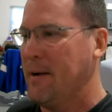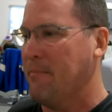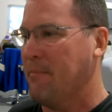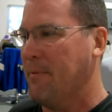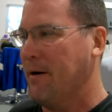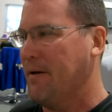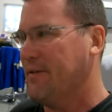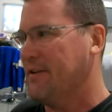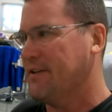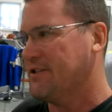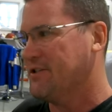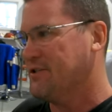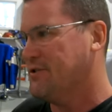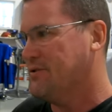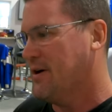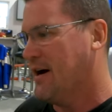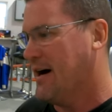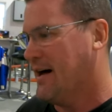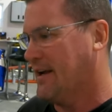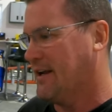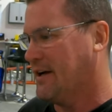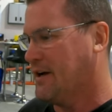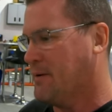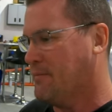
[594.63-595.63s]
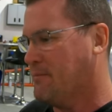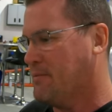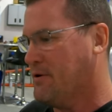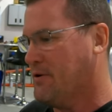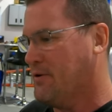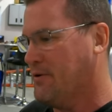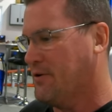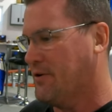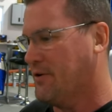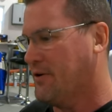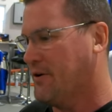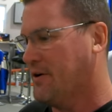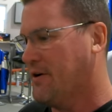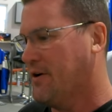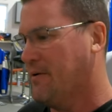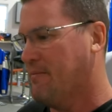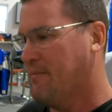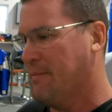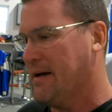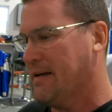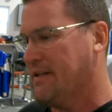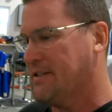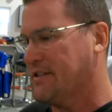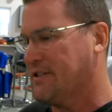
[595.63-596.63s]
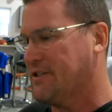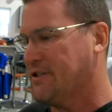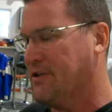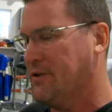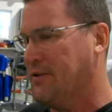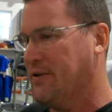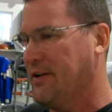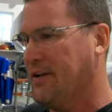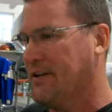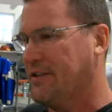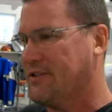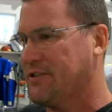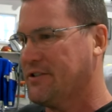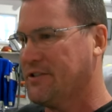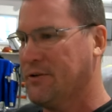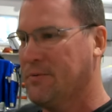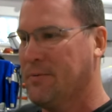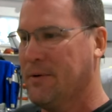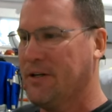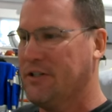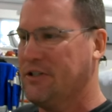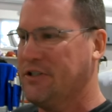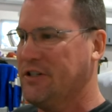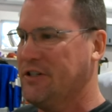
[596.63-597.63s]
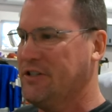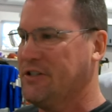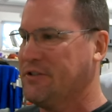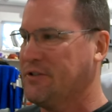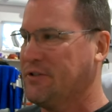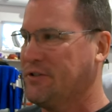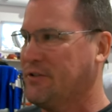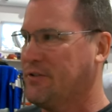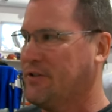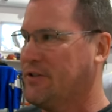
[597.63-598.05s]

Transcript: But this new Holley computer makes the tuning so much easier.